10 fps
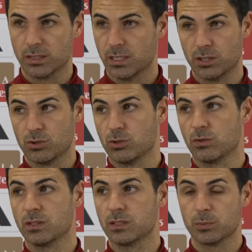in the history
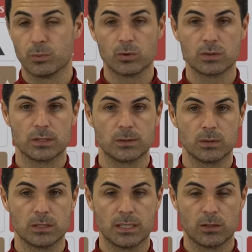of this sport,
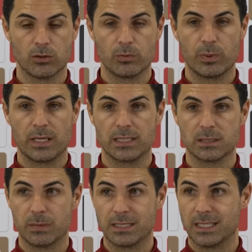when a lot of
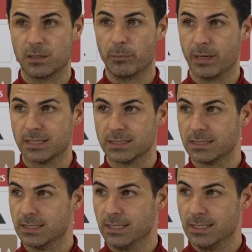players make the
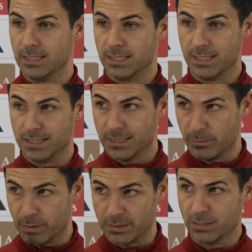impact in the
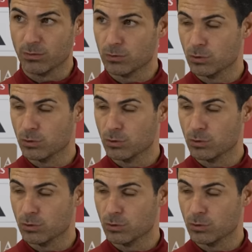particular.